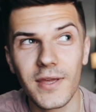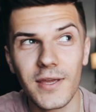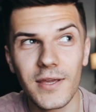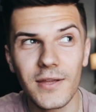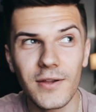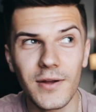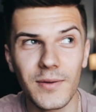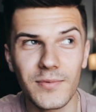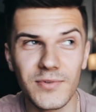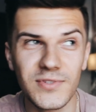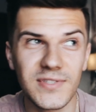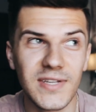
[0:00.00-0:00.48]

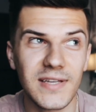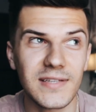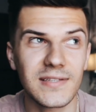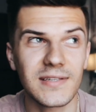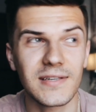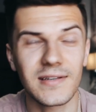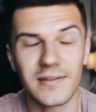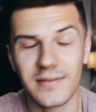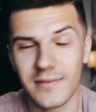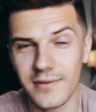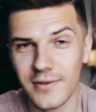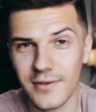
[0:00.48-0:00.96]
you know, I'm just
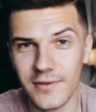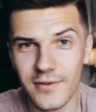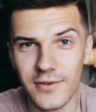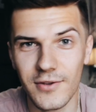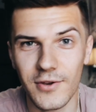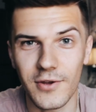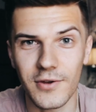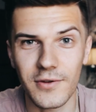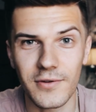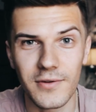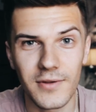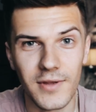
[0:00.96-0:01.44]
asking, you
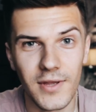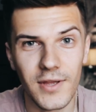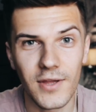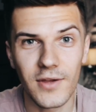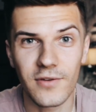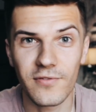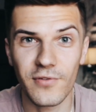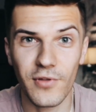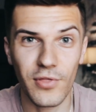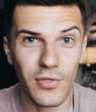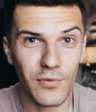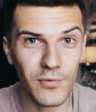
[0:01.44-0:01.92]
know,
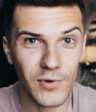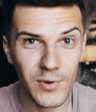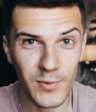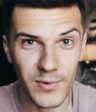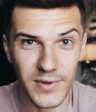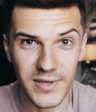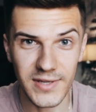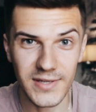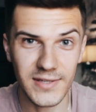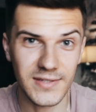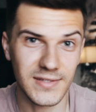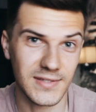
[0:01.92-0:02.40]
for 3
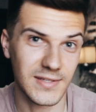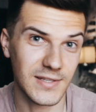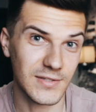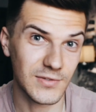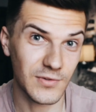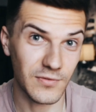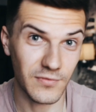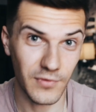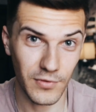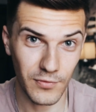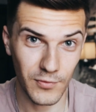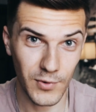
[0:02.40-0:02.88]
weeks,
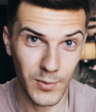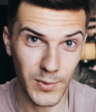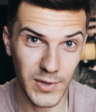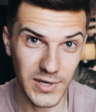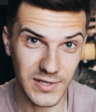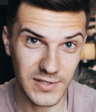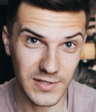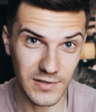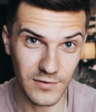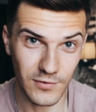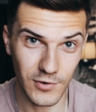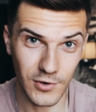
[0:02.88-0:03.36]
it's on for 3
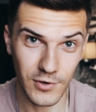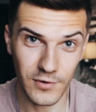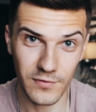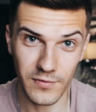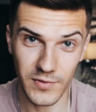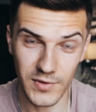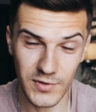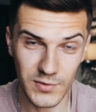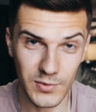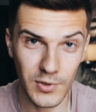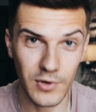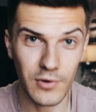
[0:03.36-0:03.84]
weeks in a row,
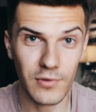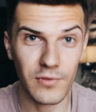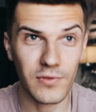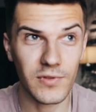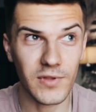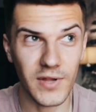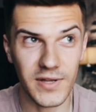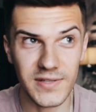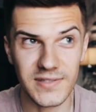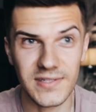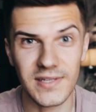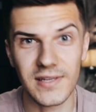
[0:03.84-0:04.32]
from the 12th,
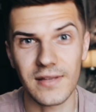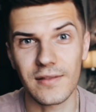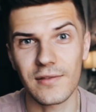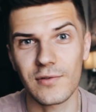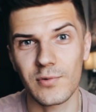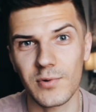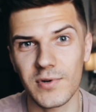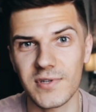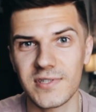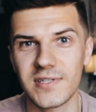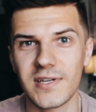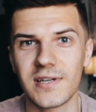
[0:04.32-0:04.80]
19th,
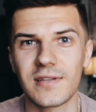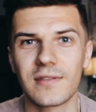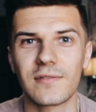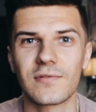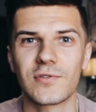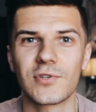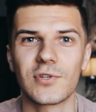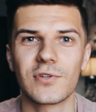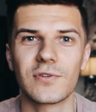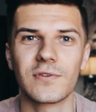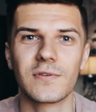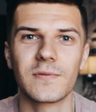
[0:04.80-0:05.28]
26th of
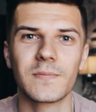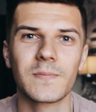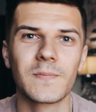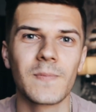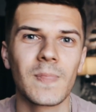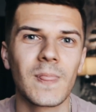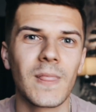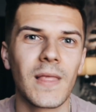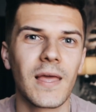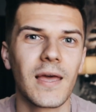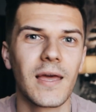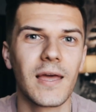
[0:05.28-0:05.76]
June.
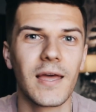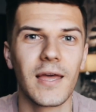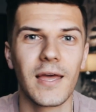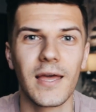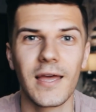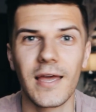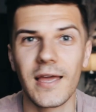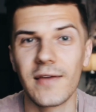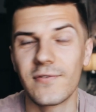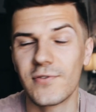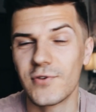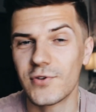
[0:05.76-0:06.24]

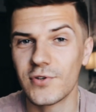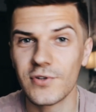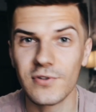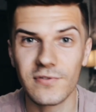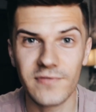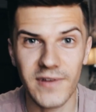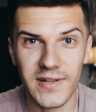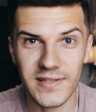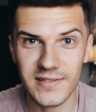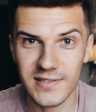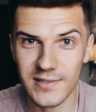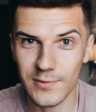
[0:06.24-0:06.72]
If you do
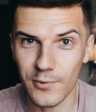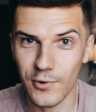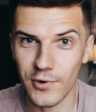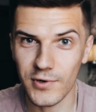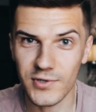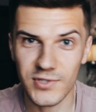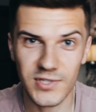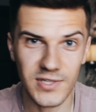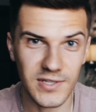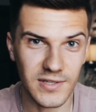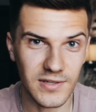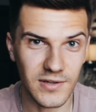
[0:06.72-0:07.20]
fancy
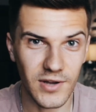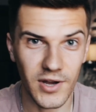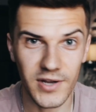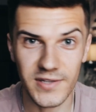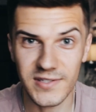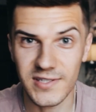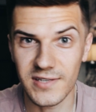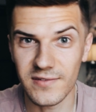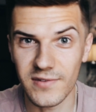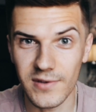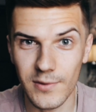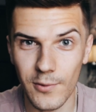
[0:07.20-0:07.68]
watching
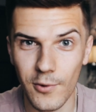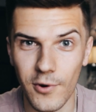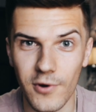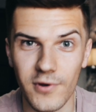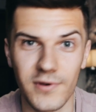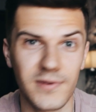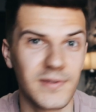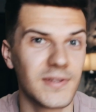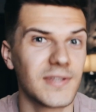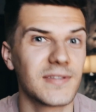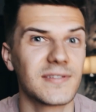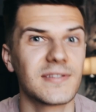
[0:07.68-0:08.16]
ITV
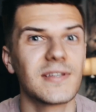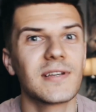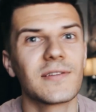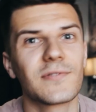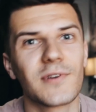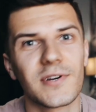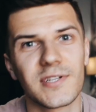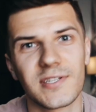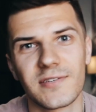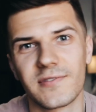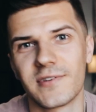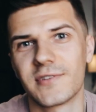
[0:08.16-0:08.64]
1 instead of
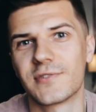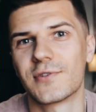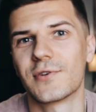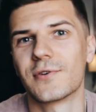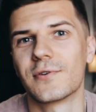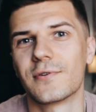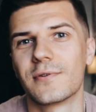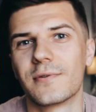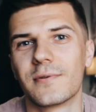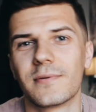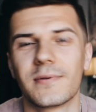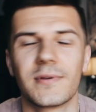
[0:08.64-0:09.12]
ITV
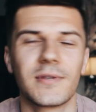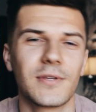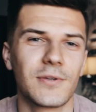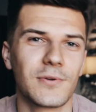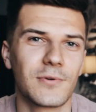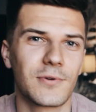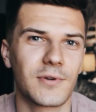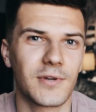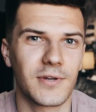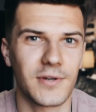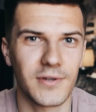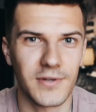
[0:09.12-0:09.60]
2,
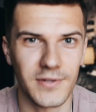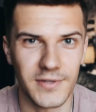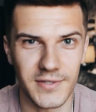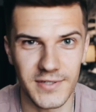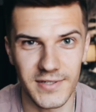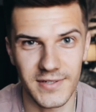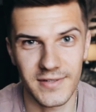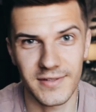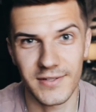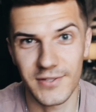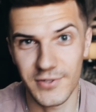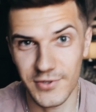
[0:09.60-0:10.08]
you
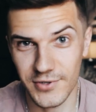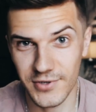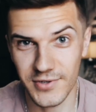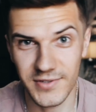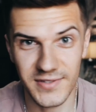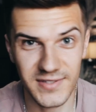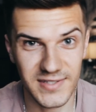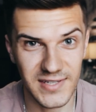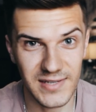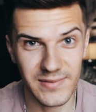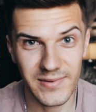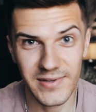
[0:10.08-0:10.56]

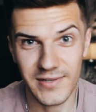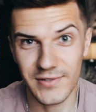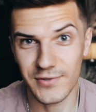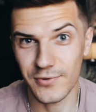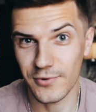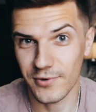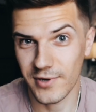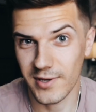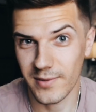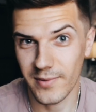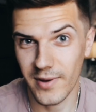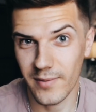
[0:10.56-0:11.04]
could see me
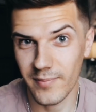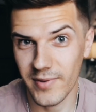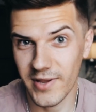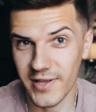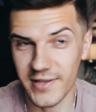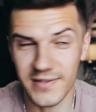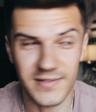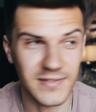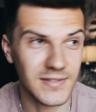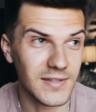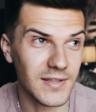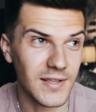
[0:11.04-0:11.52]
talking about
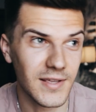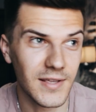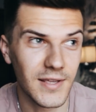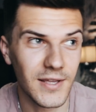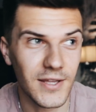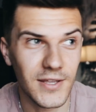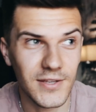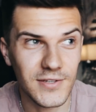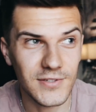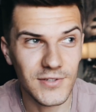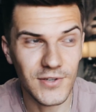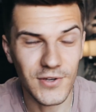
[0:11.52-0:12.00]
planes.
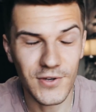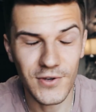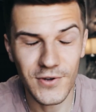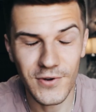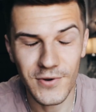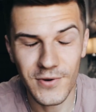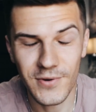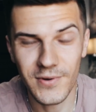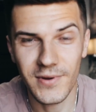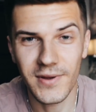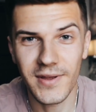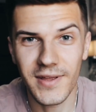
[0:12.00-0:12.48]

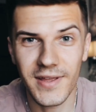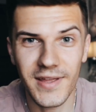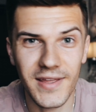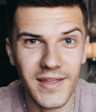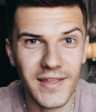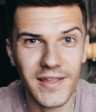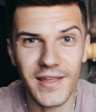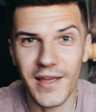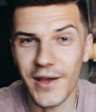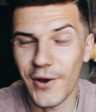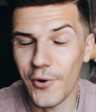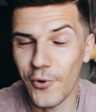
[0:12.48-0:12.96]
So
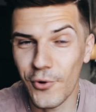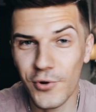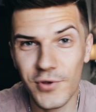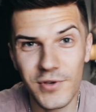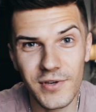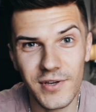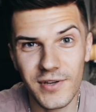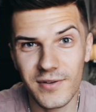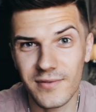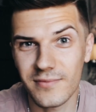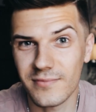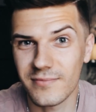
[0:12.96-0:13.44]
yeah, or
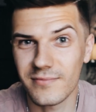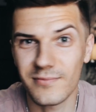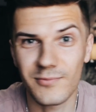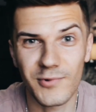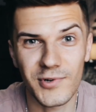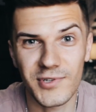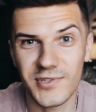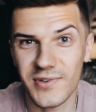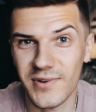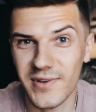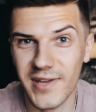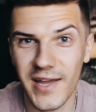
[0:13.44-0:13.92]
you can
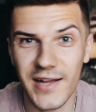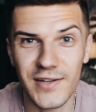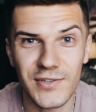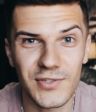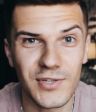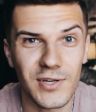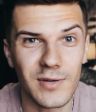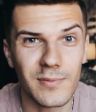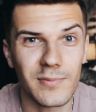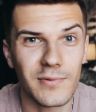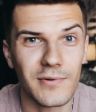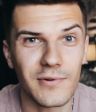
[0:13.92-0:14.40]
watch on
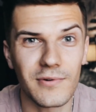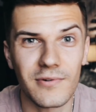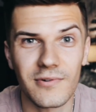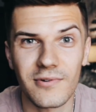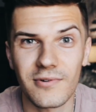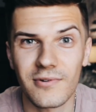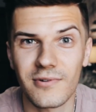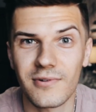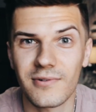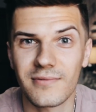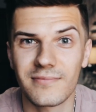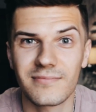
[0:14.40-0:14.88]
catch up
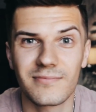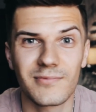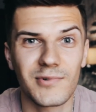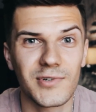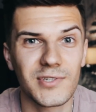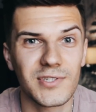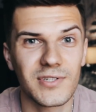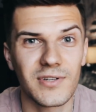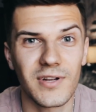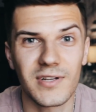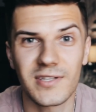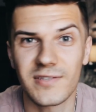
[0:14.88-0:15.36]
or
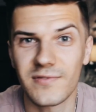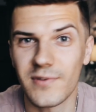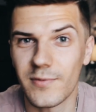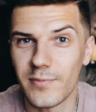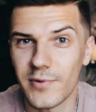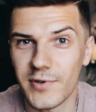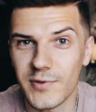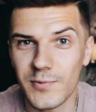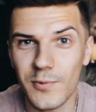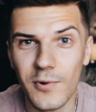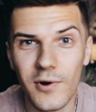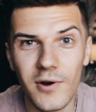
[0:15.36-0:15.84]
watch on ITV
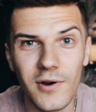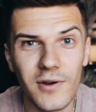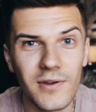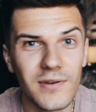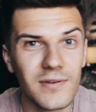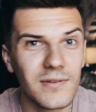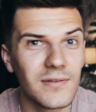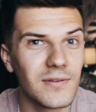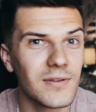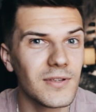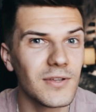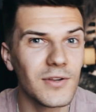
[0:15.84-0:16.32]
Plus
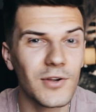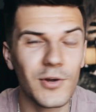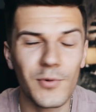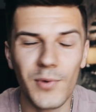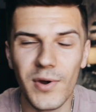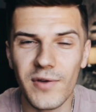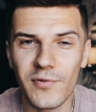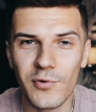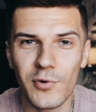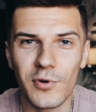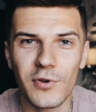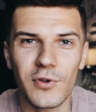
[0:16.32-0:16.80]
One, you know,
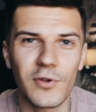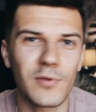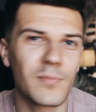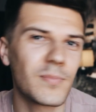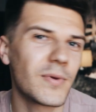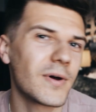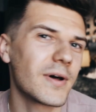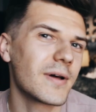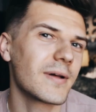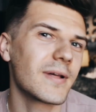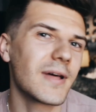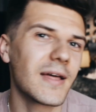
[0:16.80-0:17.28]
whatever you want to do.
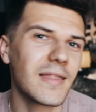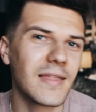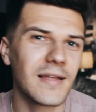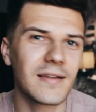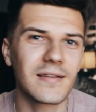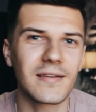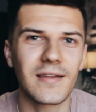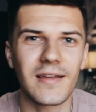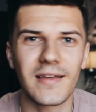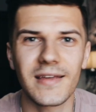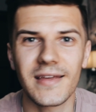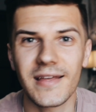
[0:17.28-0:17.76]
But at the
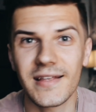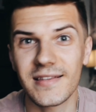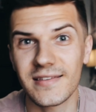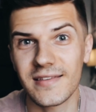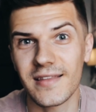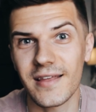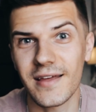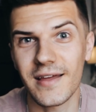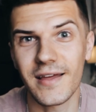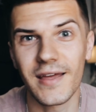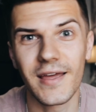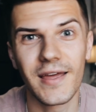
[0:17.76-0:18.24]
end of the day, it's
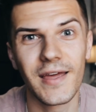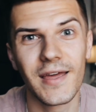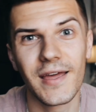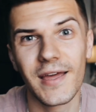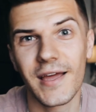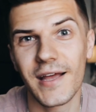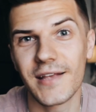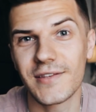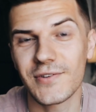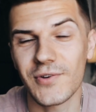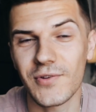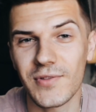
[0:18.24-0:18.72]
there.
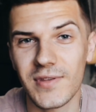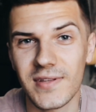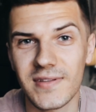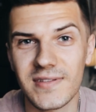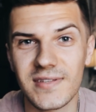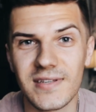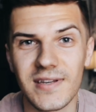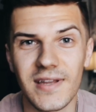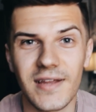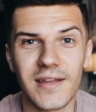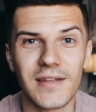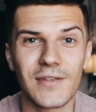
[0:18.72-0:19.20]
It's on the
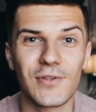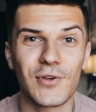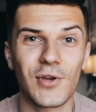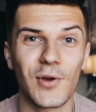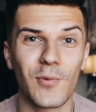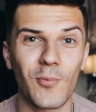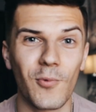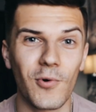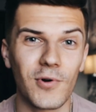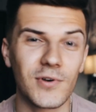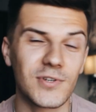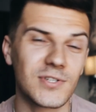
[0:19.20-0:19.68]
internet. You
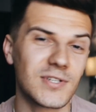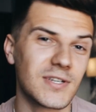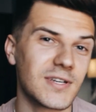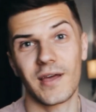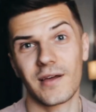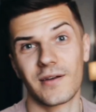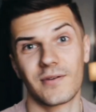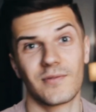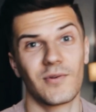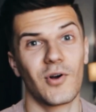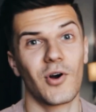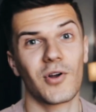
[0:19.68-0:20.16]
can watch
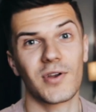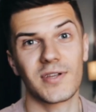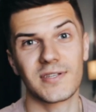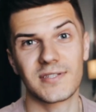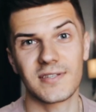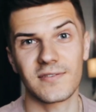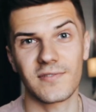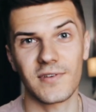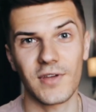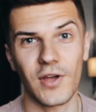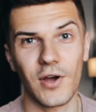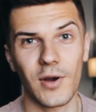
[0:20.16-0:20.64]
it on
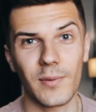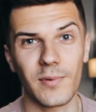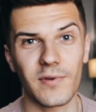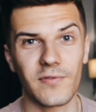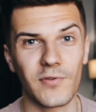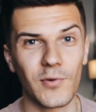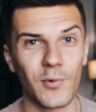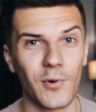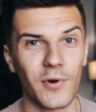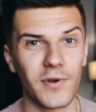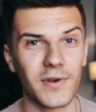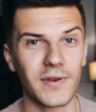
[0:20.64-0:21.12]
ITV Hub
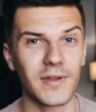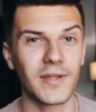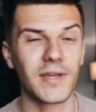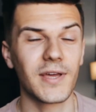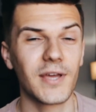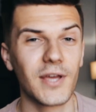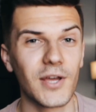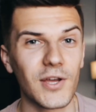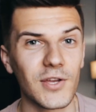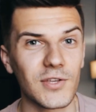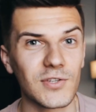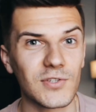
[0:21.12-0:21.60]
if you want.
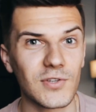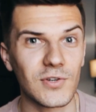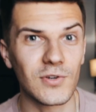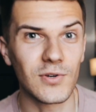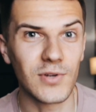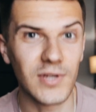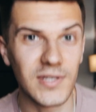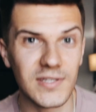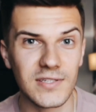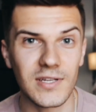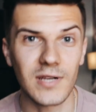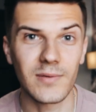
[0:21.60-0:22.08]
So
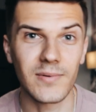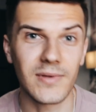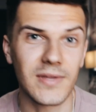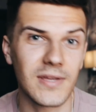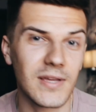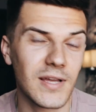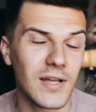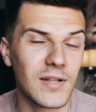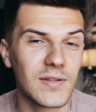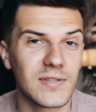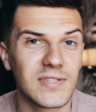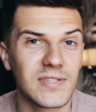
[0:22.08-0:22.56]
it's going to be a